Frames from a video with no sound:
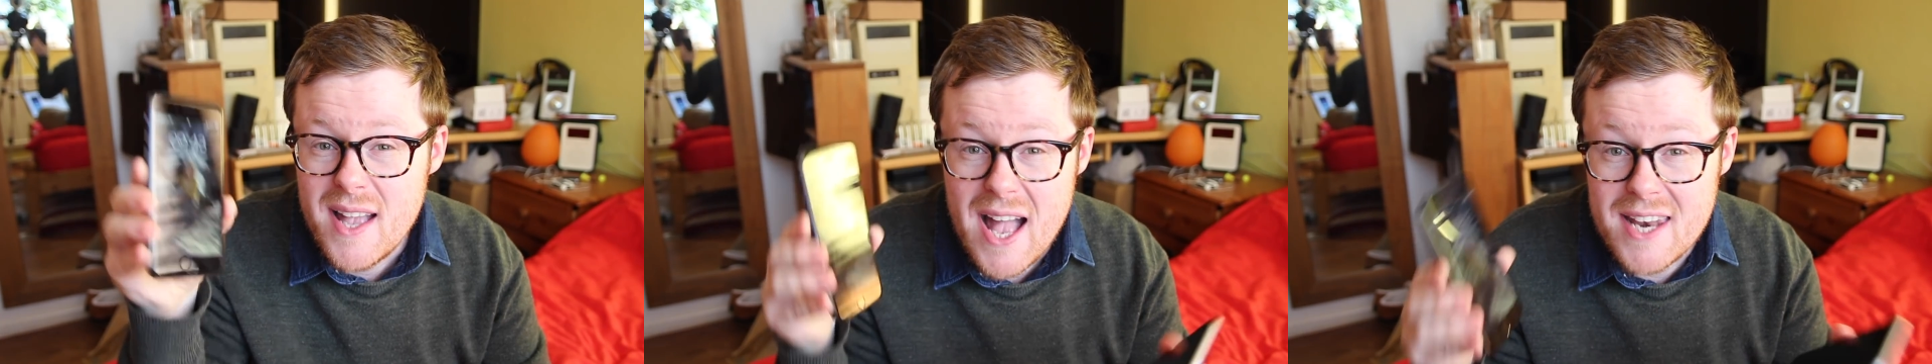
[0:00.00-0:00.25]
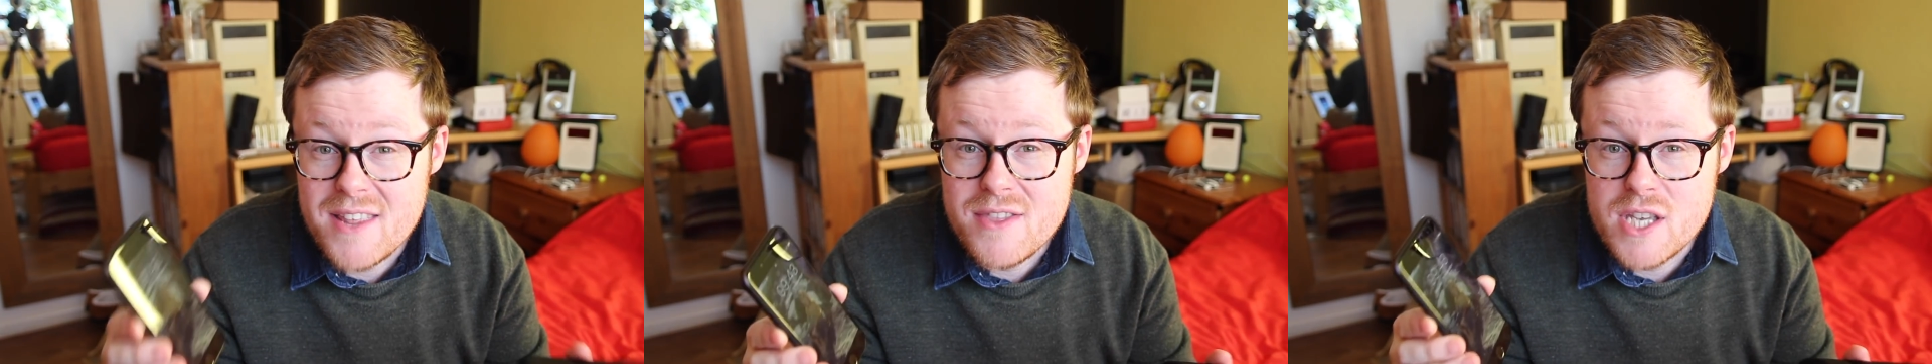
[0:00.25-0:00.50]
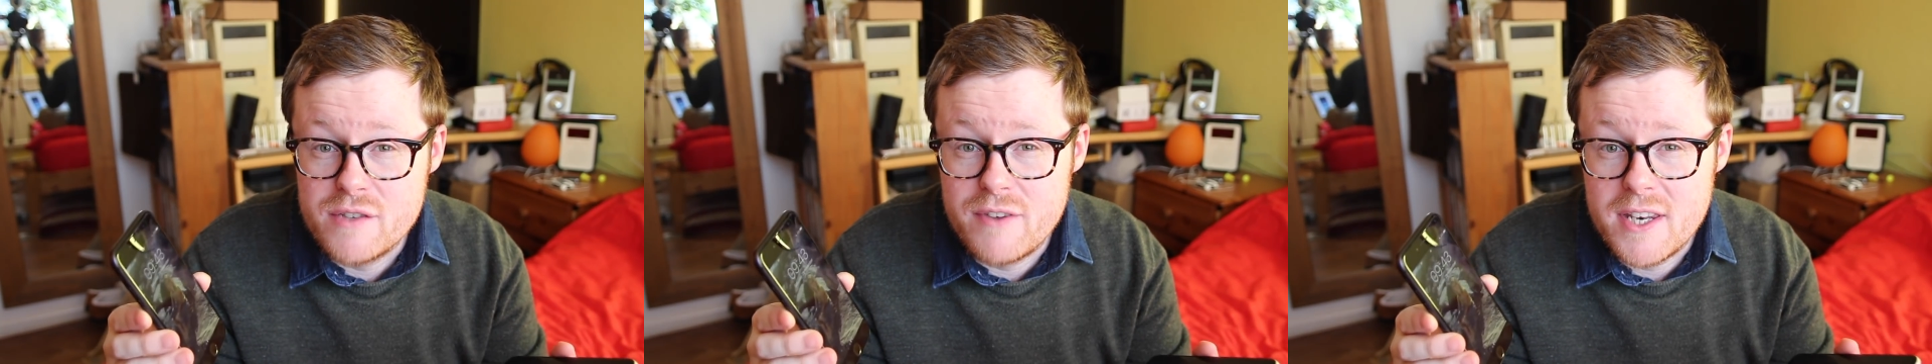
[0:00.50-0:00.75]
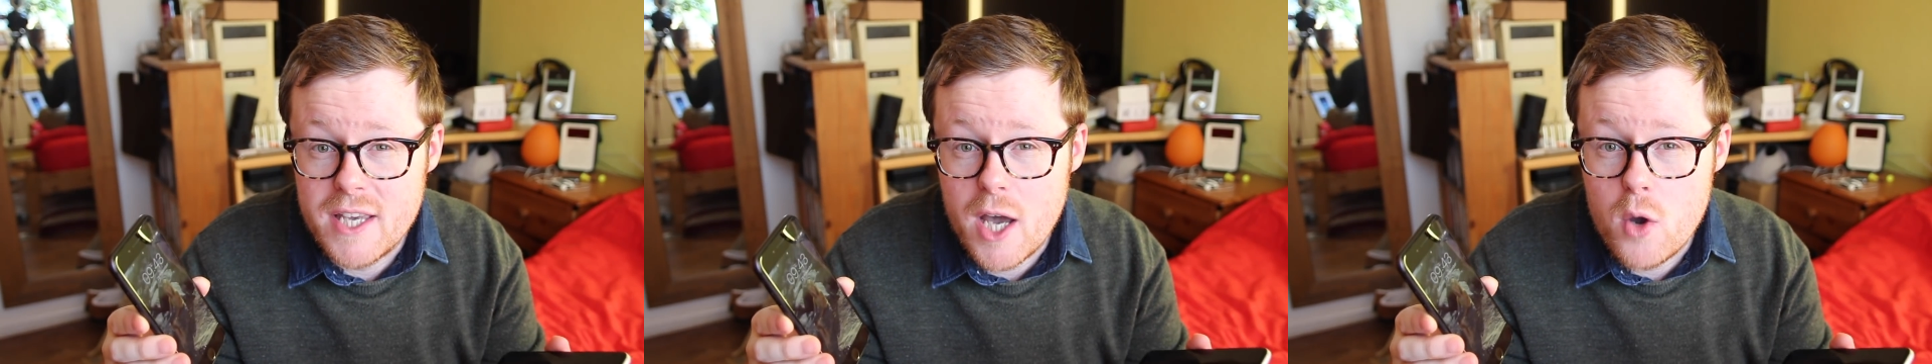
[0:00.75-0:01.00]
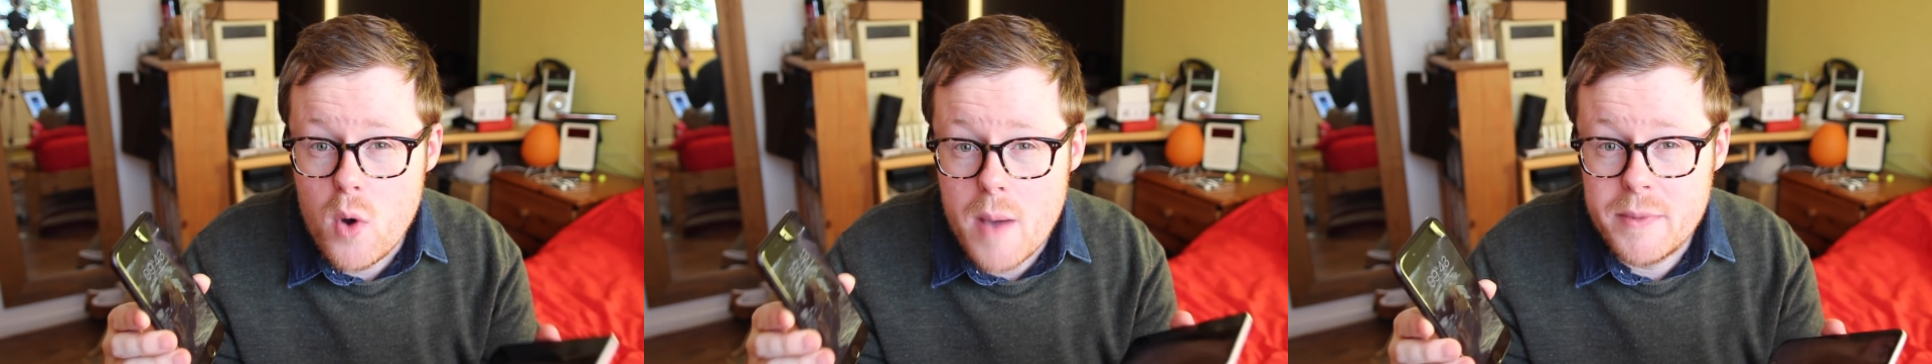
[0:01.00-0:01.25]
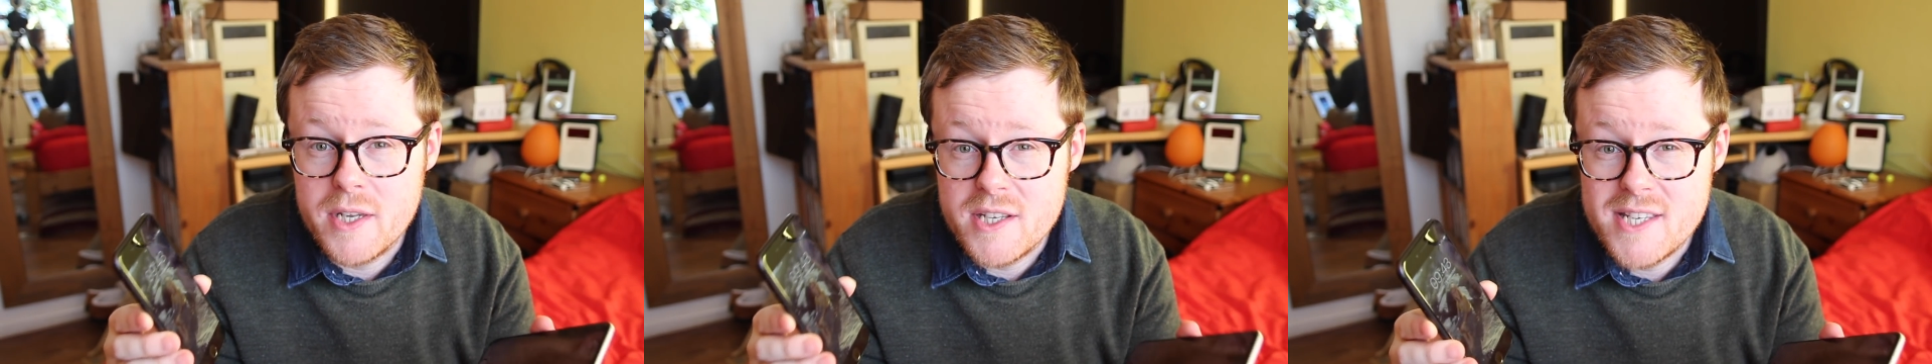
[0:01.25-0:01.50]
And in this video,
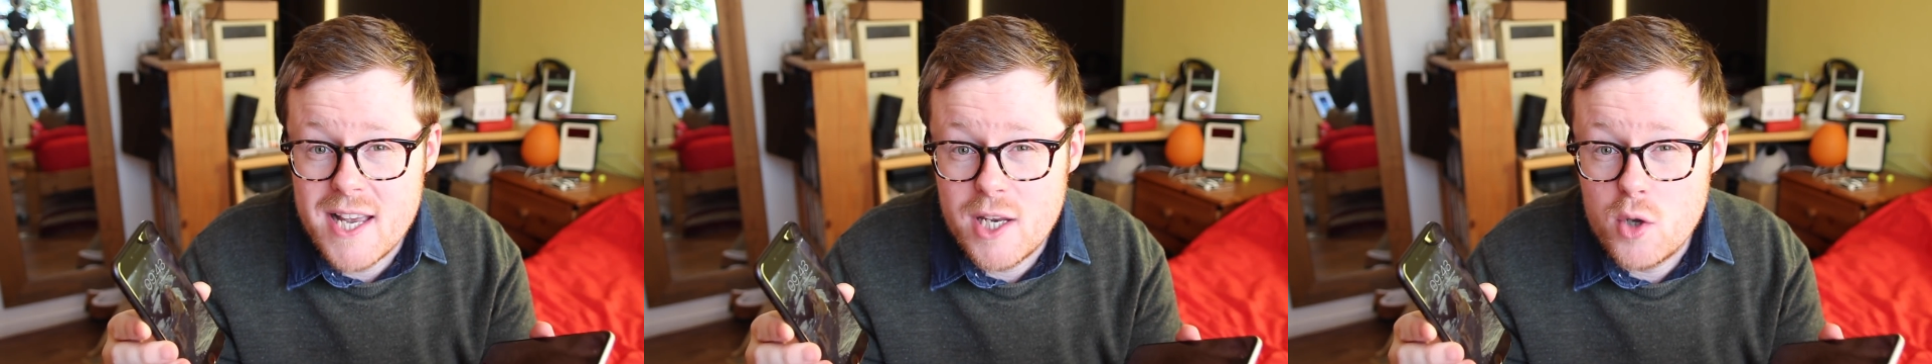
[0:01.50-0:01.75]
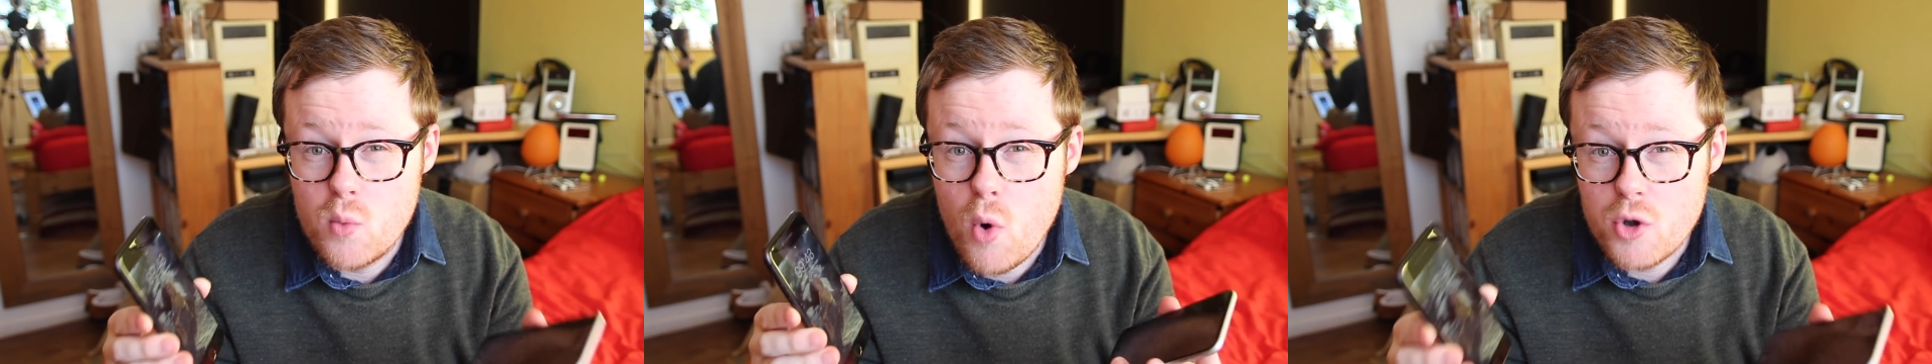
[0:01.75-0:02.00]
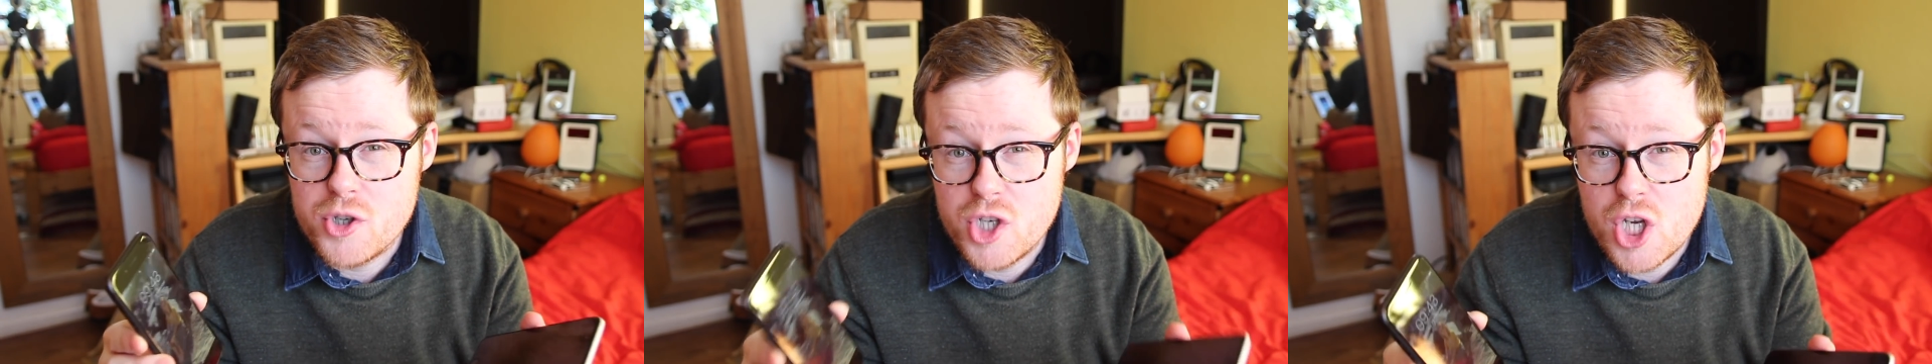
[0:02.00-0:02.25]
I'm going to tell you what's